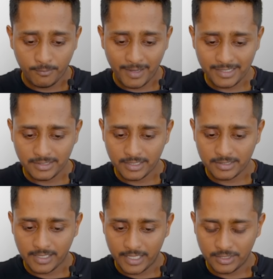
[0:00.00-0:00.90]

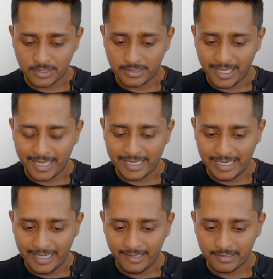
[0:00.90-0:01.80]
Plastics dash, they
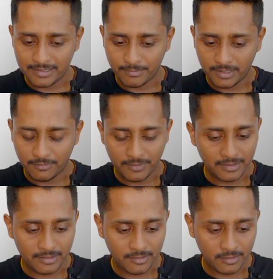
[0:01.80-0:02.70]
eat something
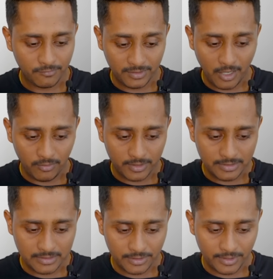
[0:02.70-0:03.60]
with, without
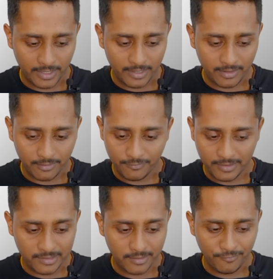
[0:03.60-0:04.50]
s, create and
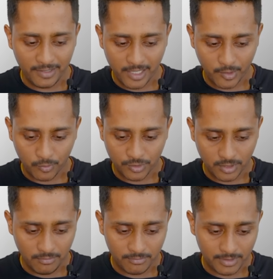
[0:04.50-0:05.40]
fill. They fill our
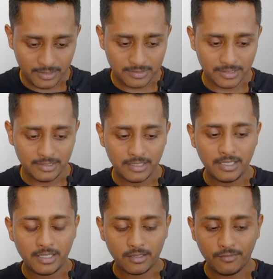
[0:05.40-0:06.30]
ocean. Makes sense.
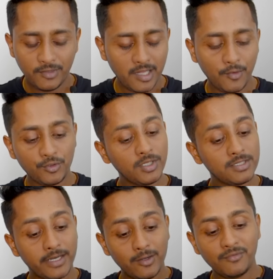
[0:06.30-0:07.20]
The fill our ocean is
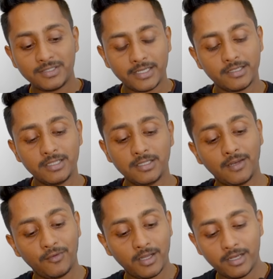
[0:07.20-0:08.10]
an end of a sentence,
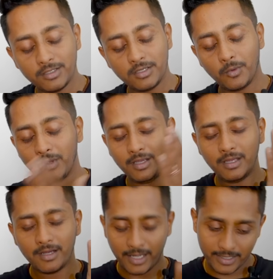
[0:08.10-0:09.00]
and if you're continuing,
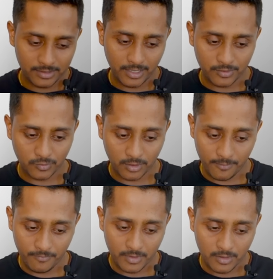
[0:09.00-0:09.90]
ing has to
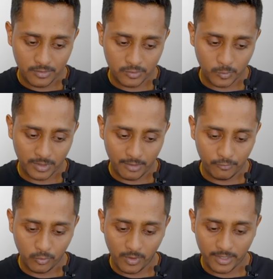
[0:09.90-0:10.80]
come. So we
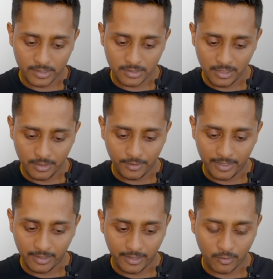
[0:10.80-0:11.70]
have two ing,
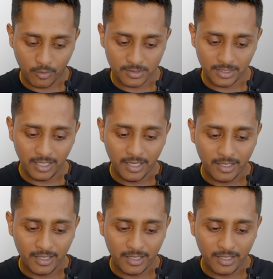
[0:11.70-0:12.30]
creating and causing.